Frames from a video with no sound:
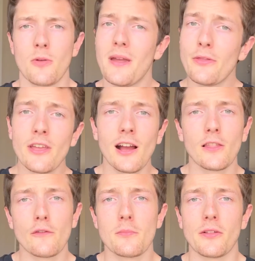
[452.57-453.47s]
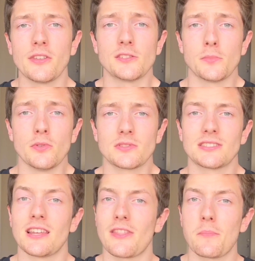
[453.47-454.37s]
The main thing I love about these boots
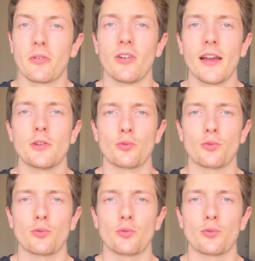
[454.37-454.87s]
is that they provide